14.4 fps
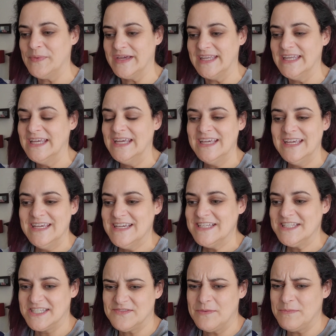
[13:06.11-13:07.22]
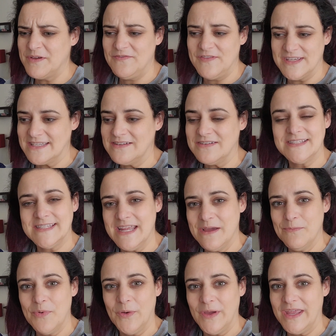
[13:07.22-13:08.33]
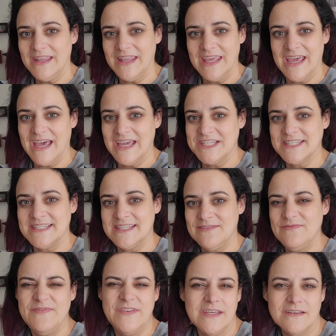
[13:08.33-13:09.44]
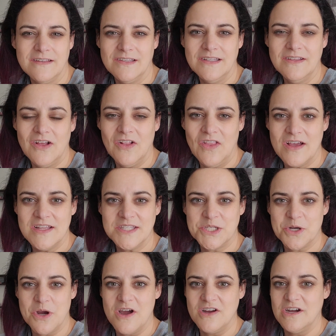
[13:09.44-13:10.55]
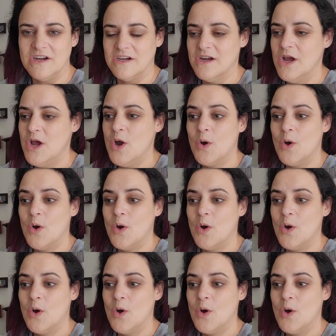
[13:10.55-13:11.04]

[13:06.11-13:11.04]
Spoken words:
But just from a physical standpoint, like I just feel a lot stronger.